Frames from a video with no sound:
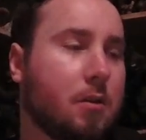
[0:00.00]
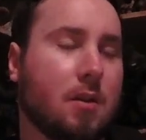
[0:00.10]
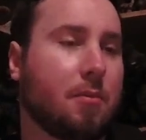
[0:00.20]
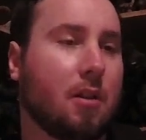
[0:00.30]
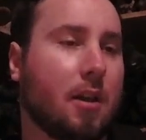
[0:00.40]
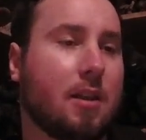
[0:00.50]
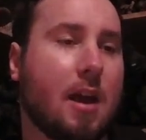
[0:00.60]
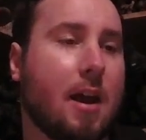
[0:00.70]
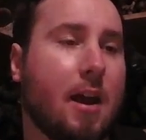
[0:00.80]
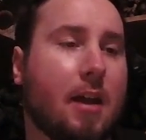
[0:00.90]
or something like
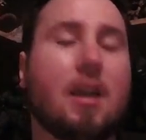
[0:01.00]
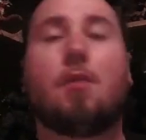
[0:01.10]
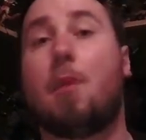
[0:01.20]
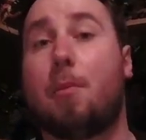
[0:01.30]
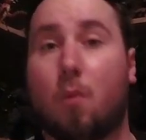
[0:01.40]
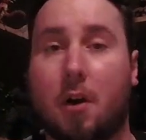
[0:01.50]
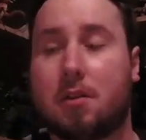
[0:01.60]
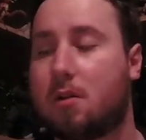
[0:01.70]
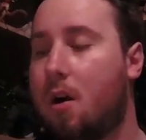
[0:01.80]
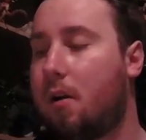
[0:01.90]
that. I can't remember what
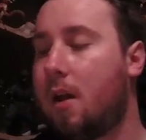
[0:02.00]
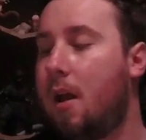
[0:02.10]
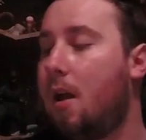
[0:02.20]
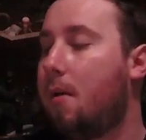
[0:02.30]
it's called.